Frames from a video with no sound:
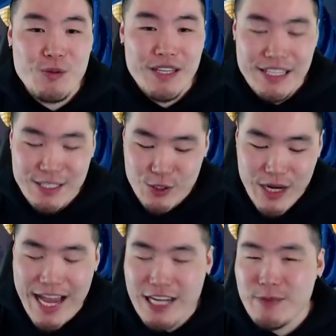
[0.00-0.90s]
that he's
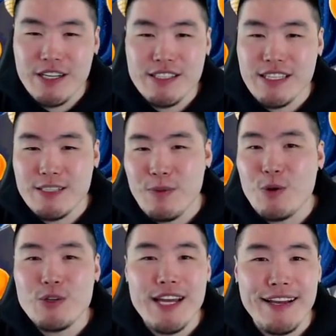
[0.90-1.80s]
trash because he's
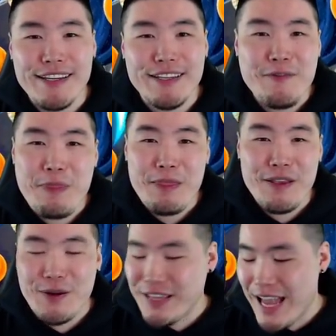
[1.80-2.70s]
Bojack. You
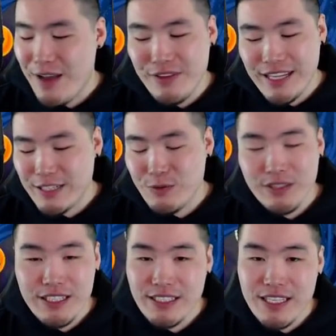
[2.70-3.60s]
know, they haven't like
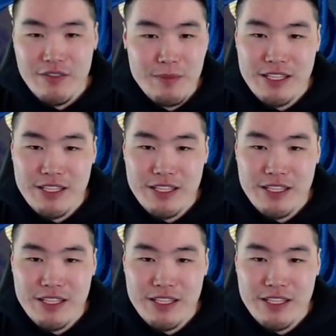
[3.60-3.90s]
really given him the